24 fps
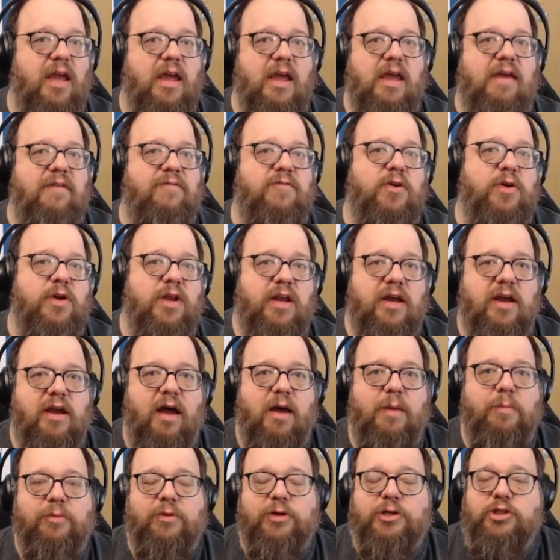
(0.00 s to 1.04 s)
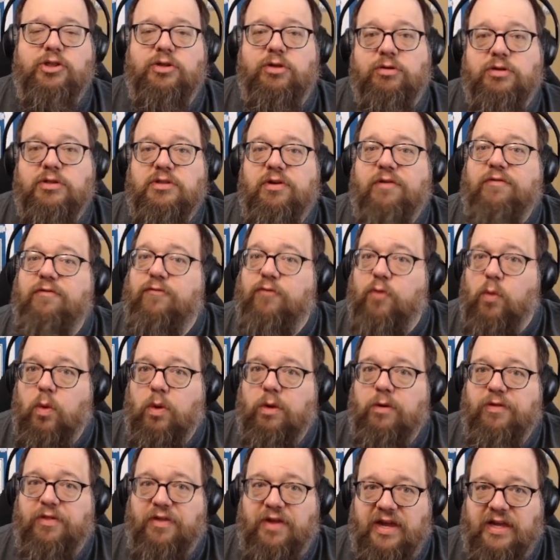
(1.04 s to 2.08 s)
If you can accomplish those four
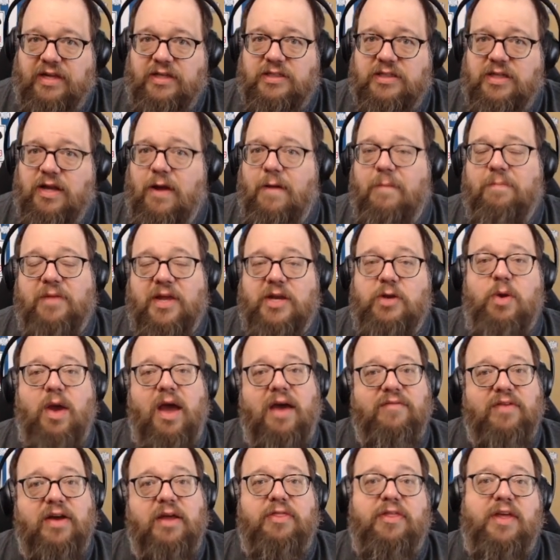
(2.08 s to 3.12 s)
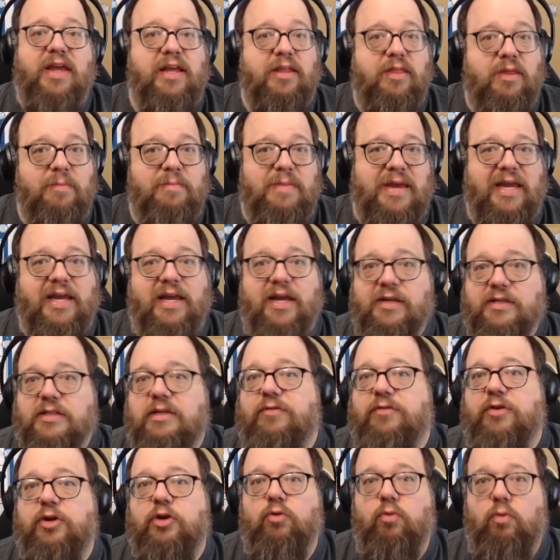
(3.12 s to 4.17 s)
things, then you have, I think, the makings of
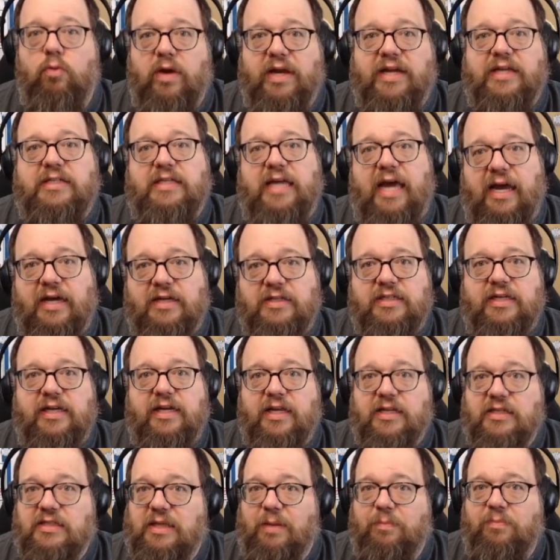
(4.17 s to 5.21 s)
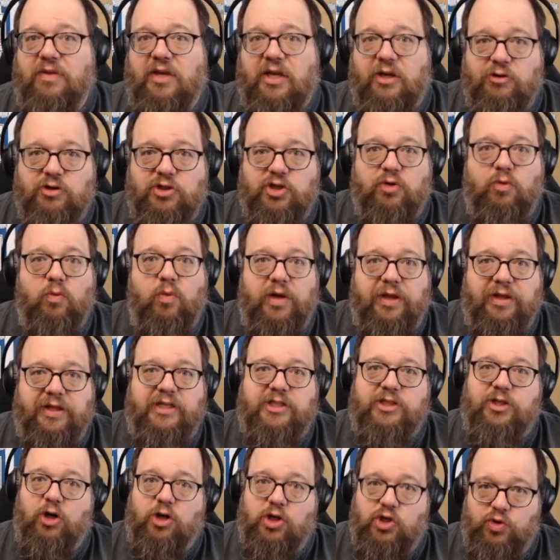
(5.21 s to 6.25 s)
a great tactic and something you should really
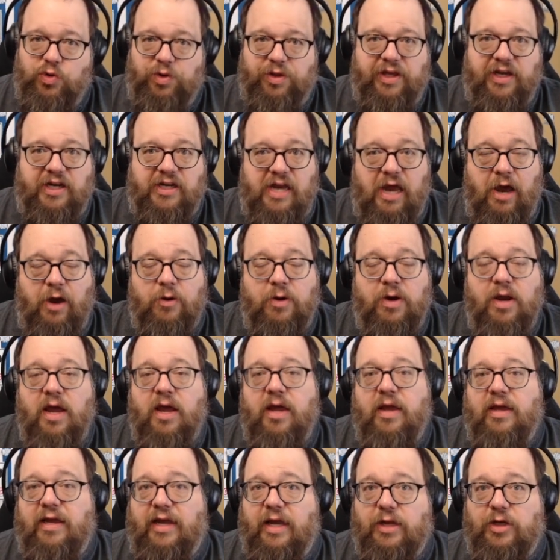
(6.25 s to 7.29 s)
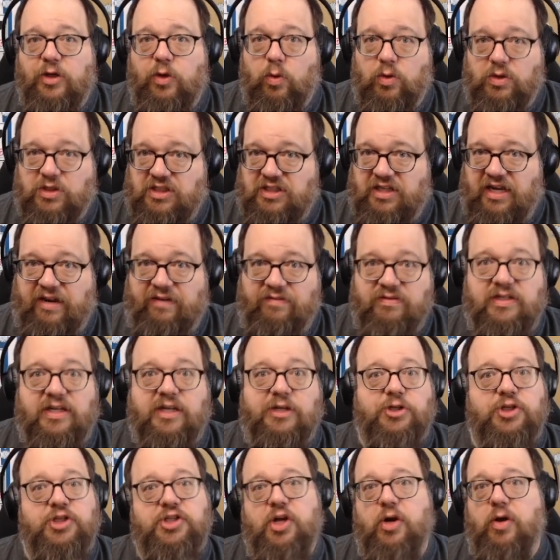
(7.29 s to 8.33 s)
start drilling down in your saves and
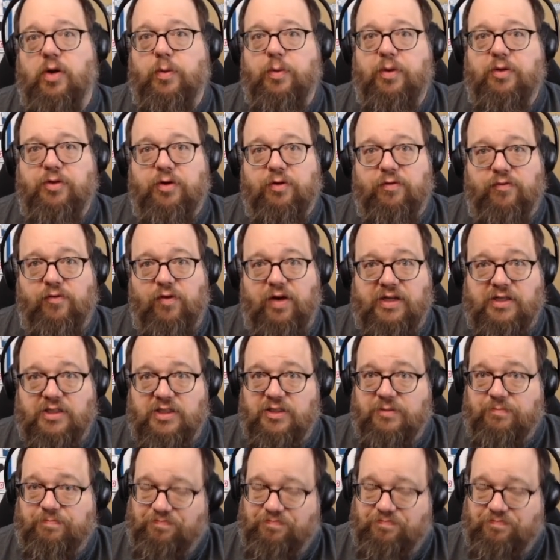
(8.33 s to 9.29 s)
sharing with your friends.